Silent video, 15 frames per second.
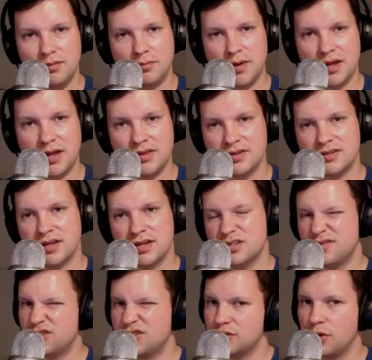by these kinds
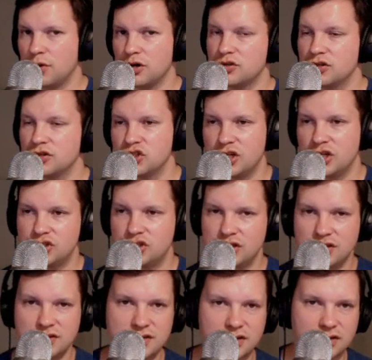of smart
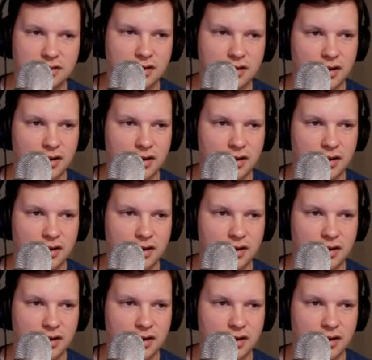suggestions and